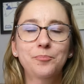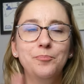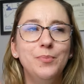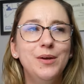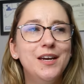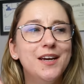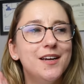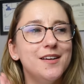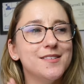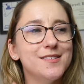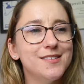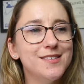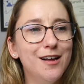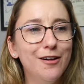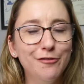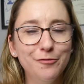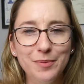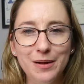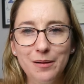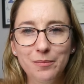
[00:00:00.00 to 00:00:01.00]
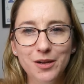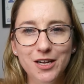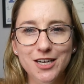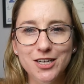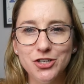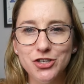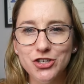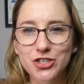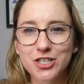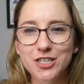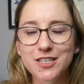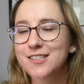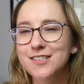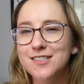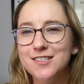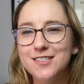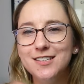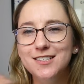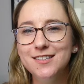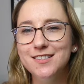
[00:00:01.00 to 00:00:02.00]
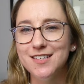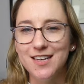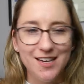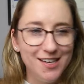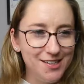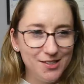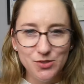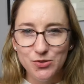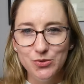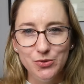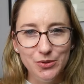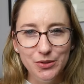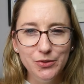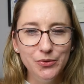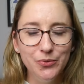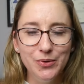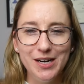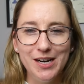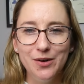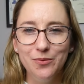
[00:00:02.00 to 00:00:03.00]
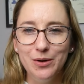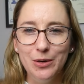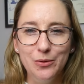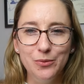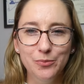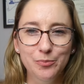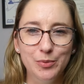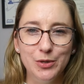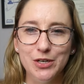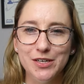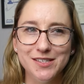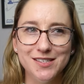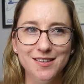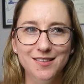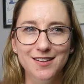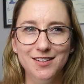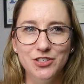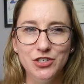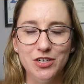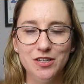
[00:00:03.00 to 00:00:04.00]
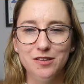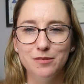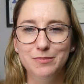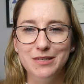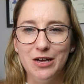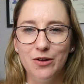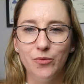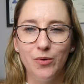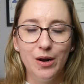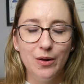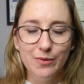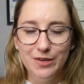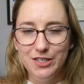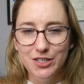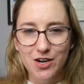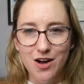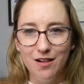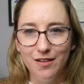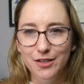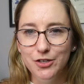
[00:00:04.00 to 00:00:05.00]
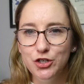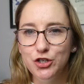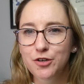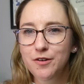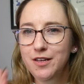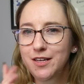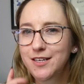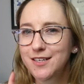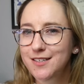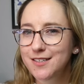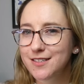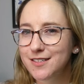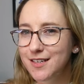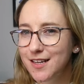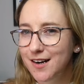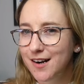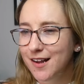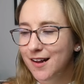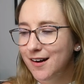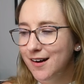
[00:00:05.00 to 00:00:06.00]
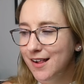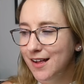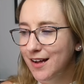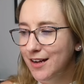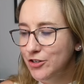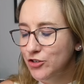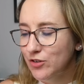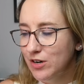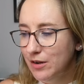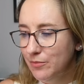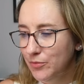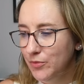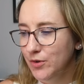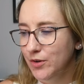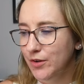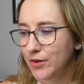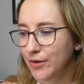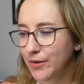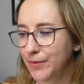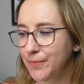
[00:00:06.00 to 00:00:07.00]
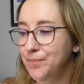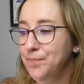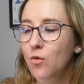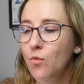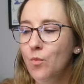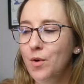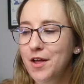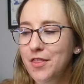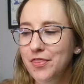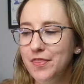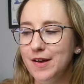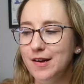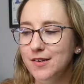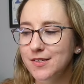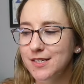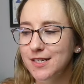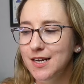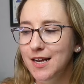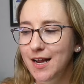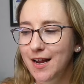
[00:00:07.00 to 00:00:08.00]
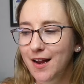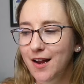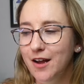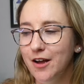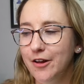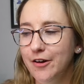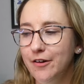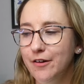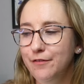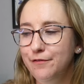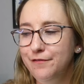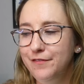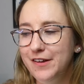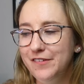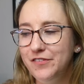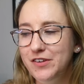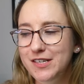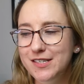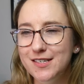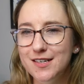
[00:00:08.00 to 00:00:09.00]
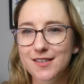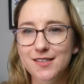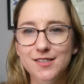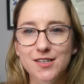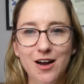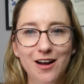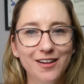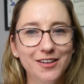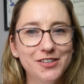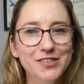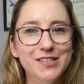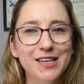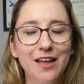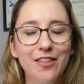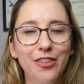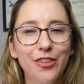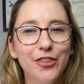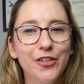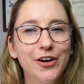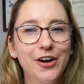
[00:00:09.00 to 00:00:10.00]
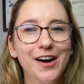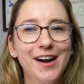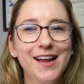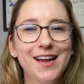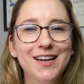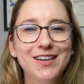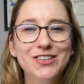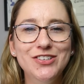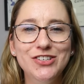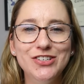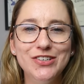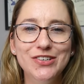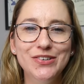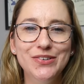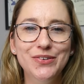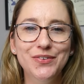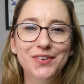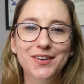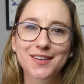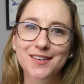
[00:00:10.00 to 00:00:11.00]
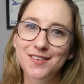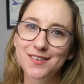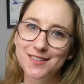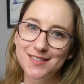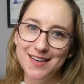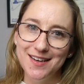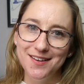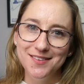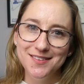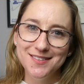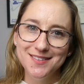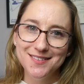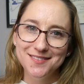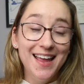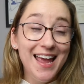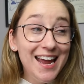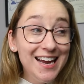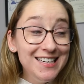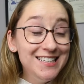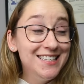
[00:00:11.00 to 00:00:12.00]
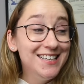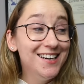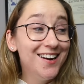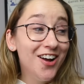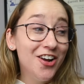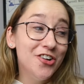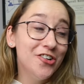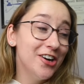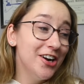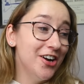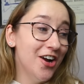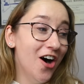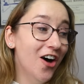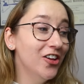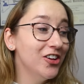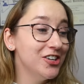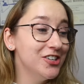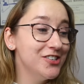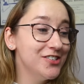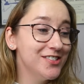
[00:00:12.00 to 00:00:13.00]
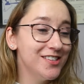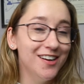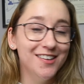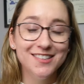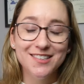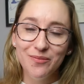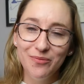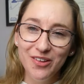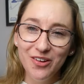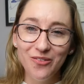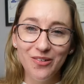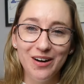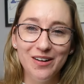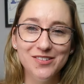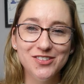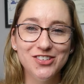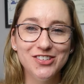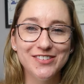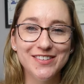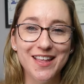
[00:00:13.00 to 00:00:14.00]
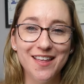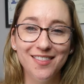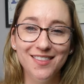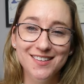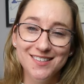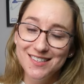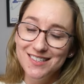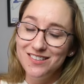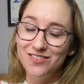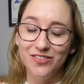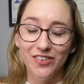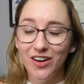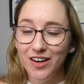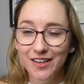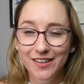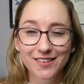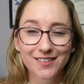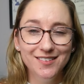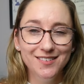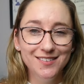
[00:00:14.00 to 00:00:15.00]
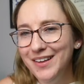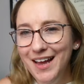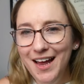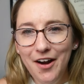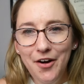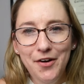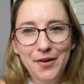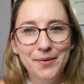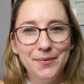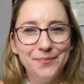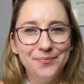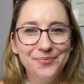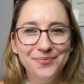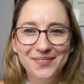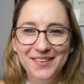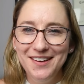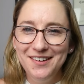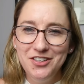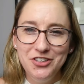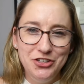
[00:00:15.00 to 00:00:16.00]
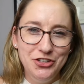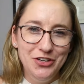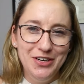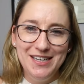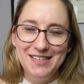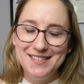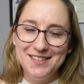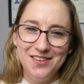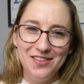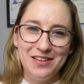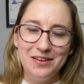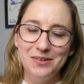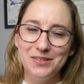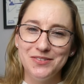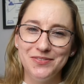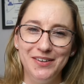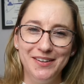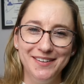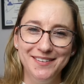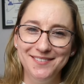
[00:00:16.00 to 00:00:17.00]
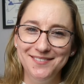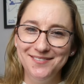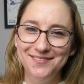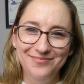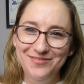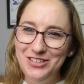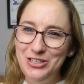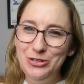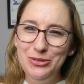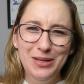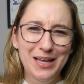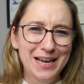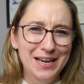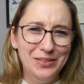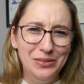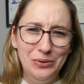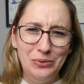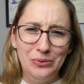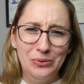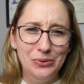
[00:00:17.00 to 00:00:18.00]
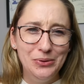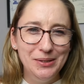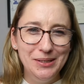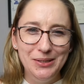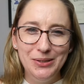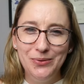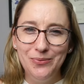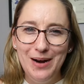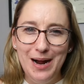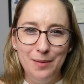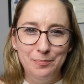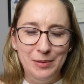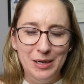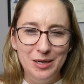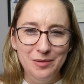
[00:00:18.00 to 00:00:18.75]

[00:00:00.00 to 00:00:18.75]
being self-published since high school when I wrote books and then took them down when I went to college. Da da da da, drum roll, $1,856.32. $1,800 on something where I was just like, this is fun. I don't know. Did you guys think that was fun? Do you like the whole year wrap